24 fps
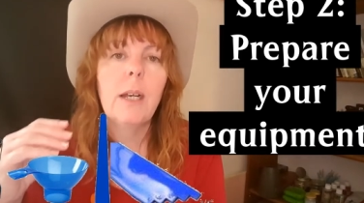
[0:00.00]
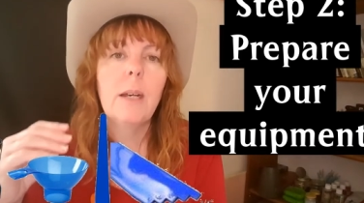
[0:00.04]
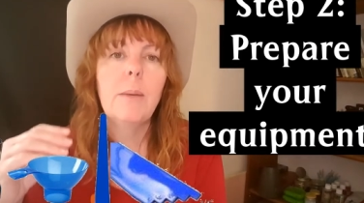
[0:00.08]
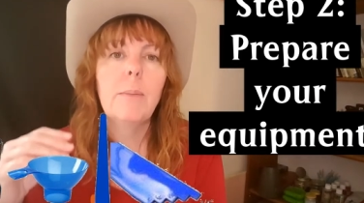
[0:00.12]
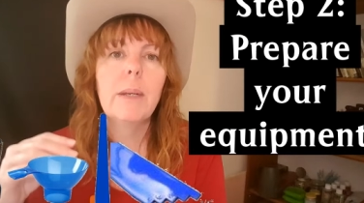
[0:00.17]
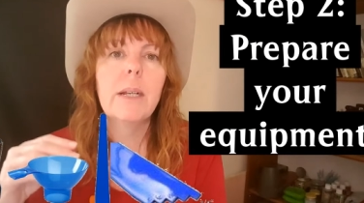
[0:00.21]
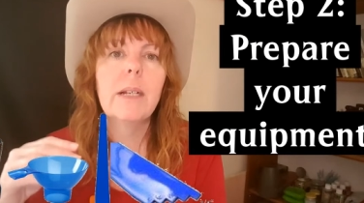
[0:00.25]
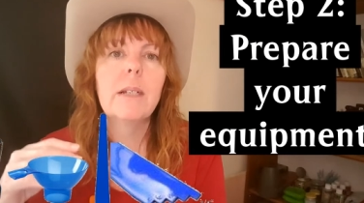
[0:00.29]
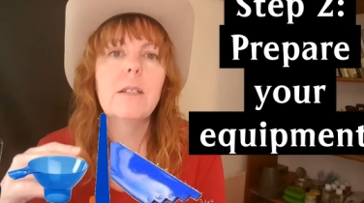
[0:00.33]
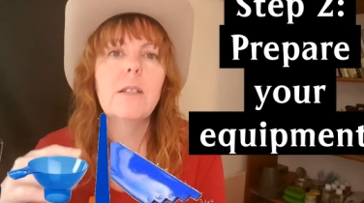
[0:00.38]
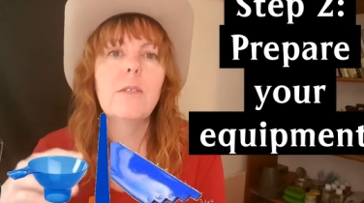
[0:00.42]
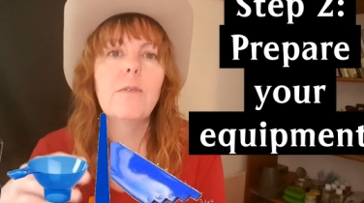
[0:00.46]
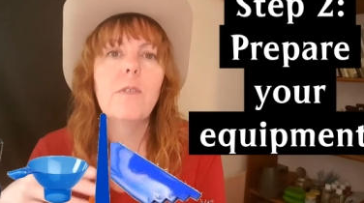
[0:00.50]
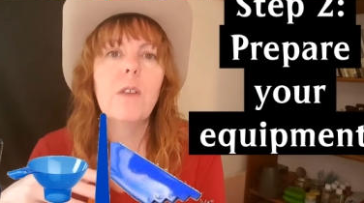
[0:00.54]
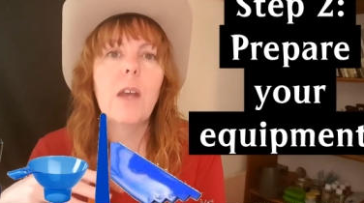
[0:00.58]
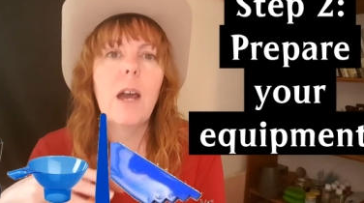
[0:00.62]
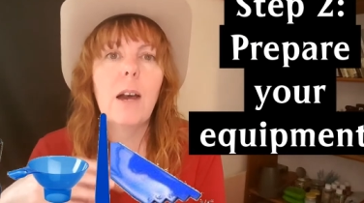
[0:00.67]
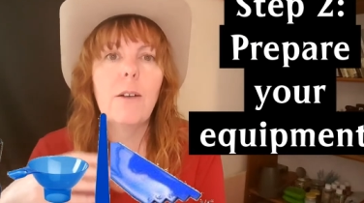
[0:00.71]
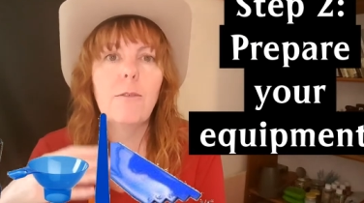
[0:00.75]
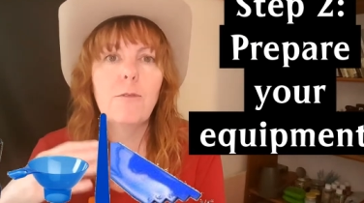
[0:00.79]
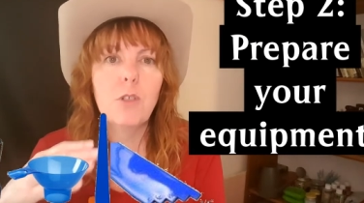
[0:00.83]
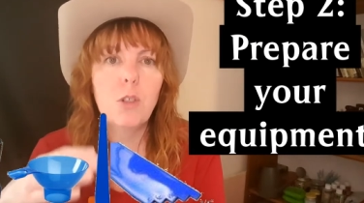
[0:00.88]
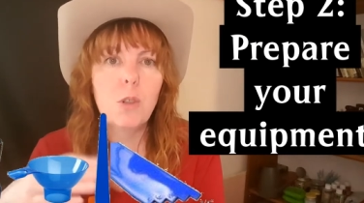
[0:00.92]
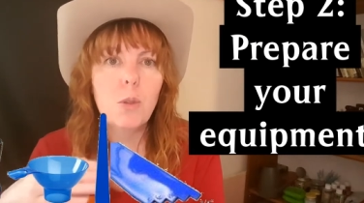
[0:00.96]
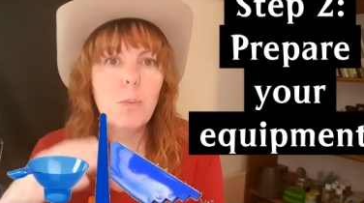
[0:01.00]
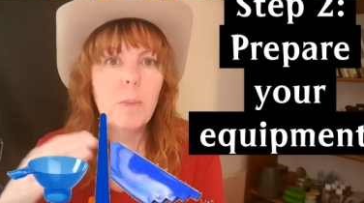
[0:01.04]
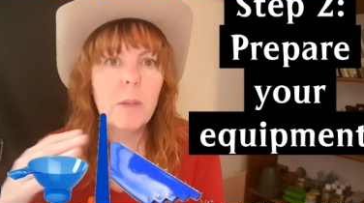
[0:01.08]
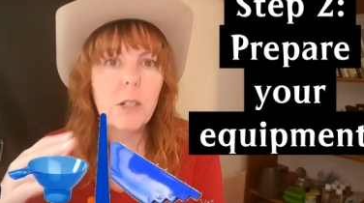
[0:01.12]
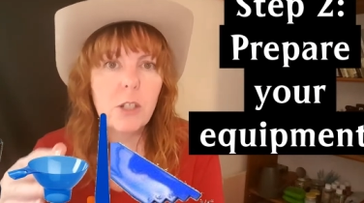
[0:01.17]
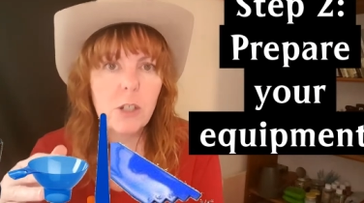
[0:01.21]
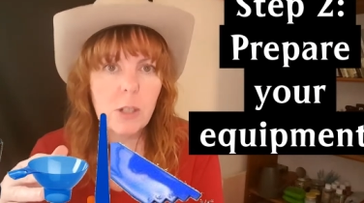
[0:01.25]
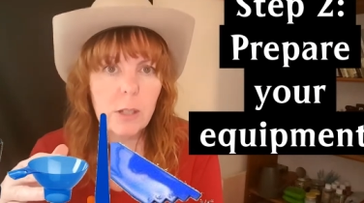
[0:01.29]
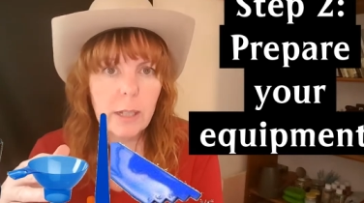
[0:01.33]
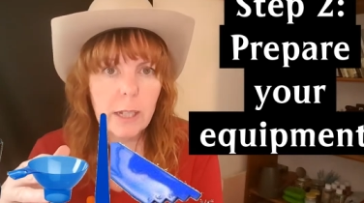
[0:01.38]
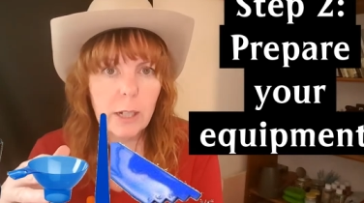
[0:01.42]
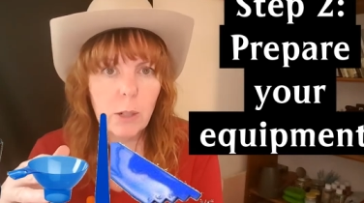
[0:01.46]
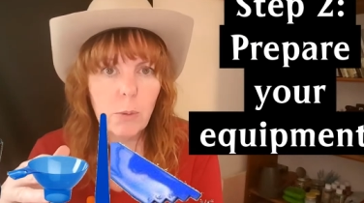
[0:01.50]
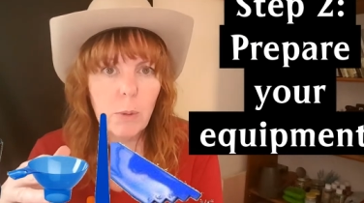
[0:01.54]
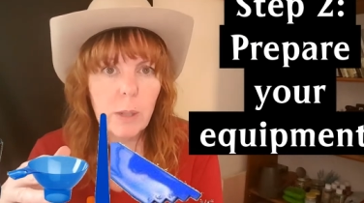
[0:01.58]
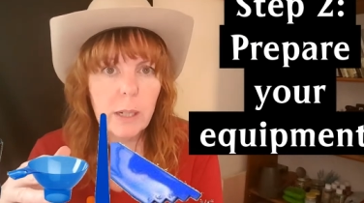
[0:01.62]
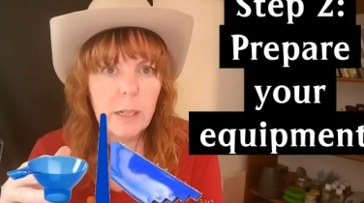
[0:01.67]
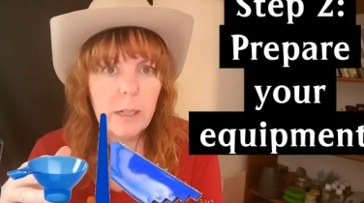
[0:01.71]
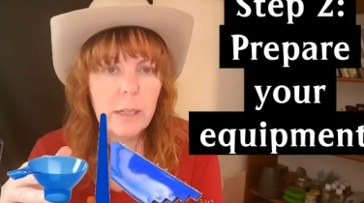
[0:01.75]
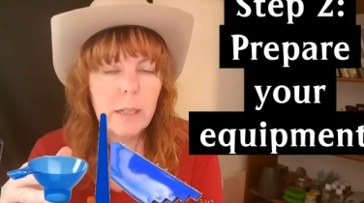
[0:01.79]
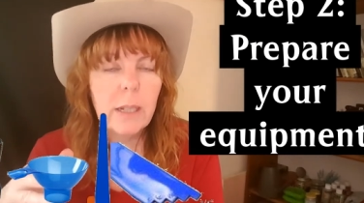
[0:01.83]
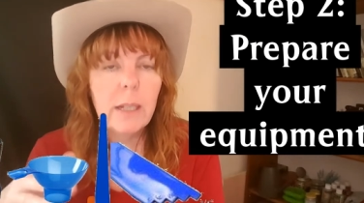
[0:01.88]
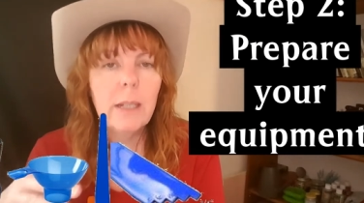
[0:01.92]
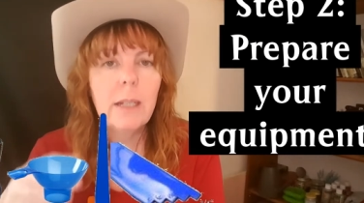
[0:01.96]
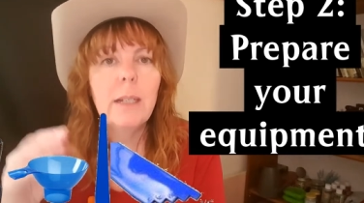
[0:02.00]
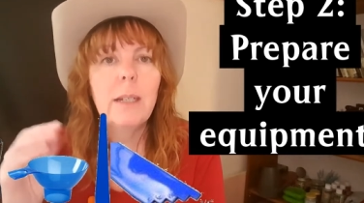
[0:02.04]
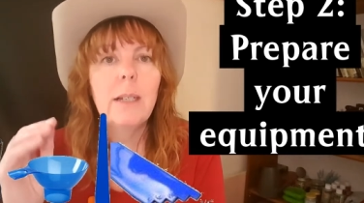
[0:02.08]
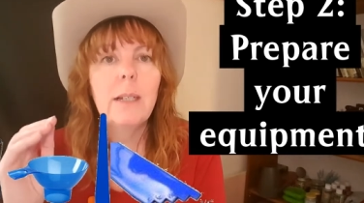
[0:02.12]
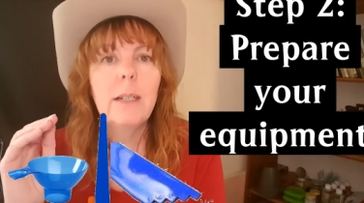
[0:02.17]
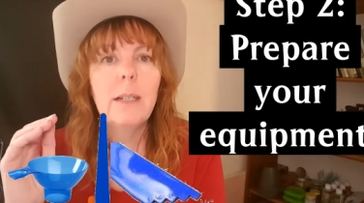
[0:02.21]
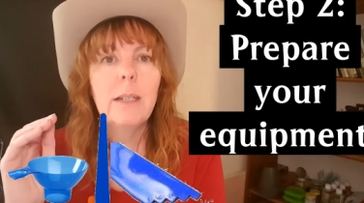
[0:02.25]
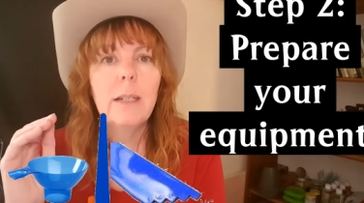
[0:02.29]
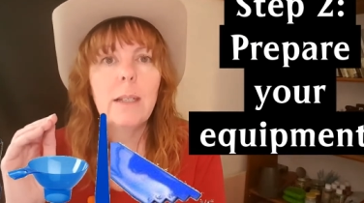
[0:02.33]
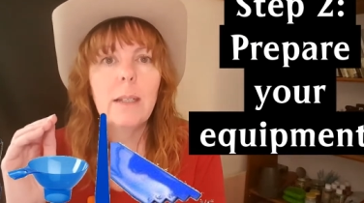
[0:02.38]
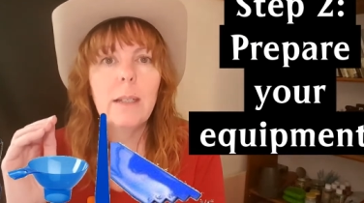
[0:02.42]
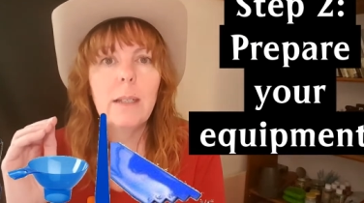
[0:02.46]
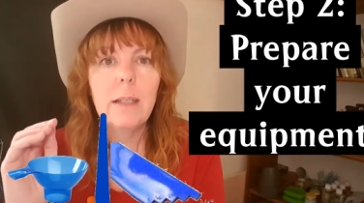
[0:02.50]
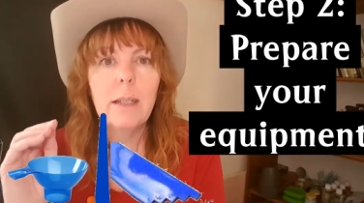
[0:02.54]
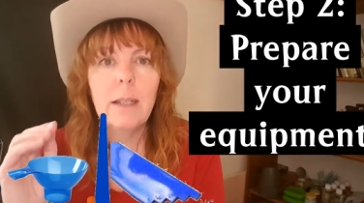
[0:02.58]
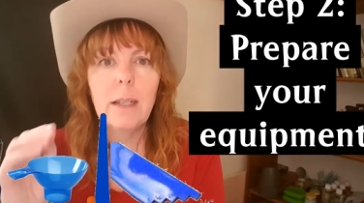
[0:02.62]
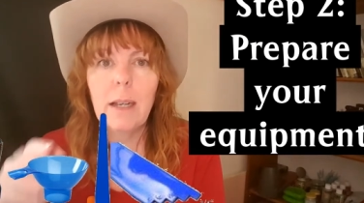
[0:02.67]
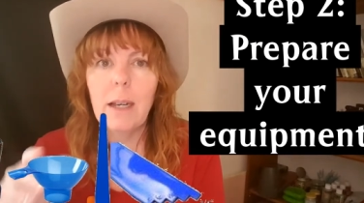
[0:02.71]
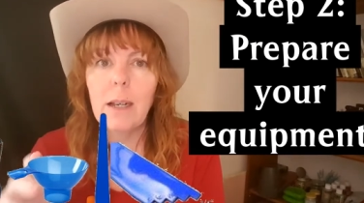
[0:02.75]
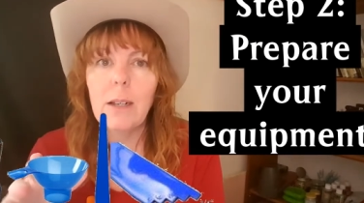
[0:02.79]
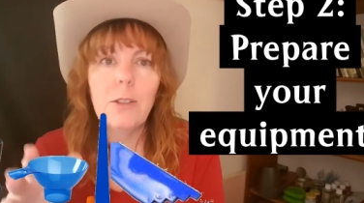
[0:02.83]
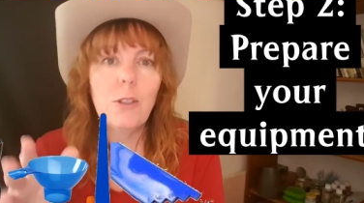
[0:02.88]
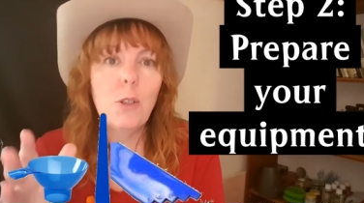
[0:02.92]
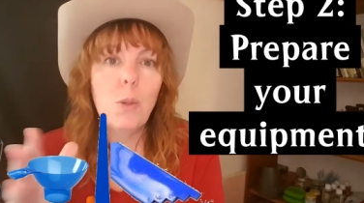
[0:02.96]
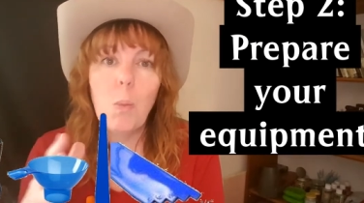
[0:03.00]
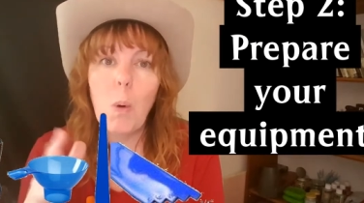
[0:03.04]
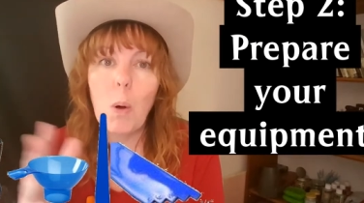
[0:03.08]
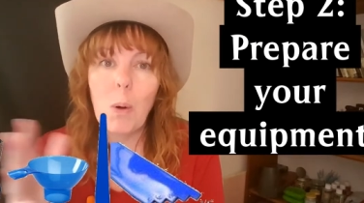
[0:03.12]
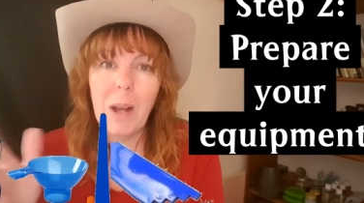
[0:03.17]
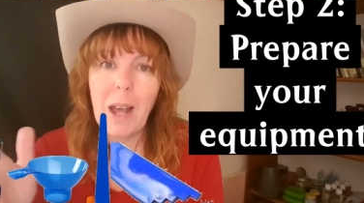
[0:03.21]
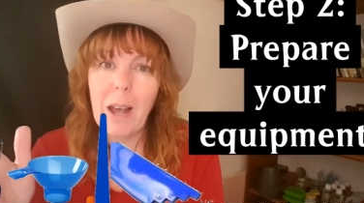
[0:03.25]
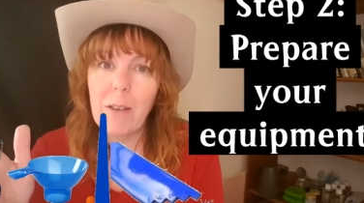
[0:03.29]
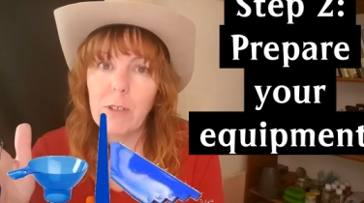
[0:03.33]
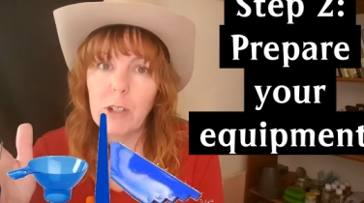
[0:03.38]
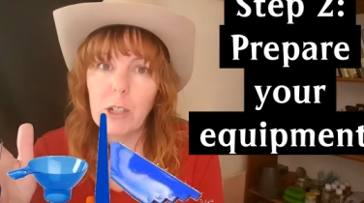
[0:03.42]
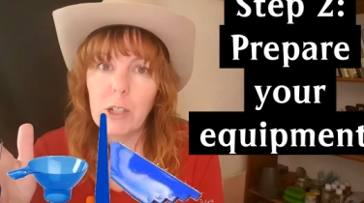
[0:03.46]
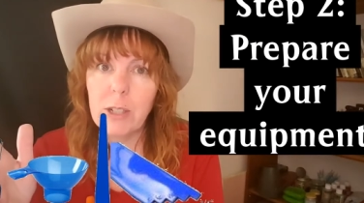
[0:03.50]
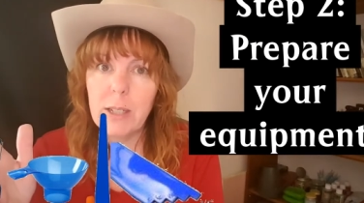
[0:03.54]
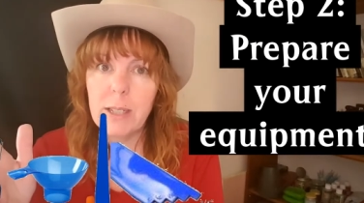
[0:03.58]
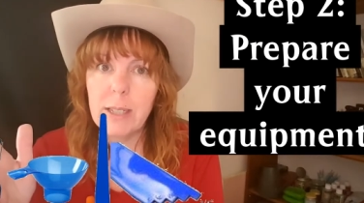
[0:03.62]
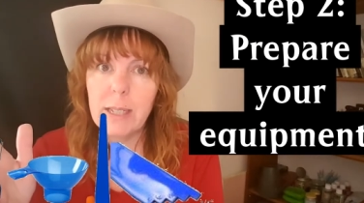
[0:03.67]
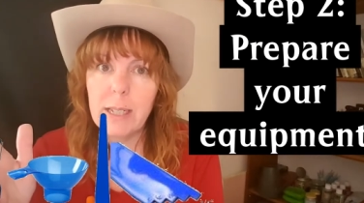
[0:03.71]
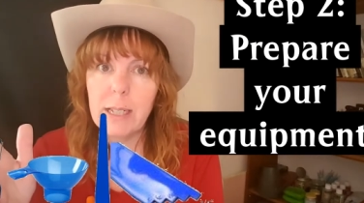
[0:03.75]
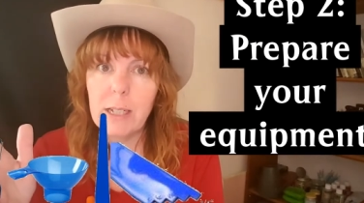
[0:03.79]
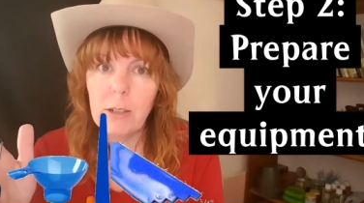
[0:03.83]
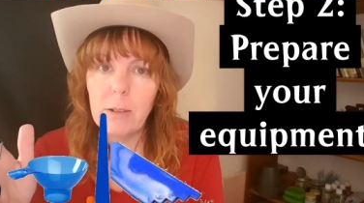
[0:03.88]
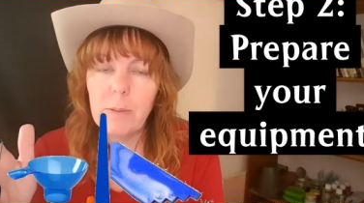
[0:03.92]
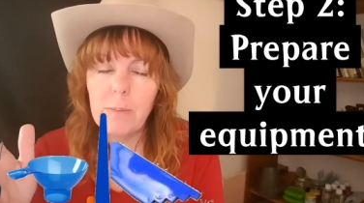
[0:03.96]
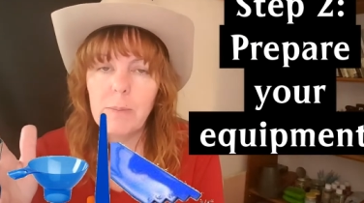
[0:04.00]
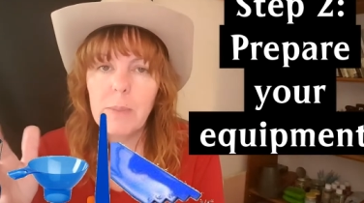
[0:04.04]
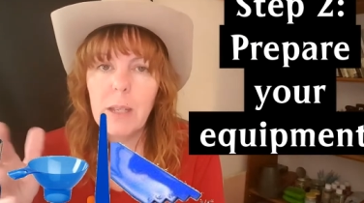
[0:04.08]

because if you have too much liquid, Uh, you won't have a good seal.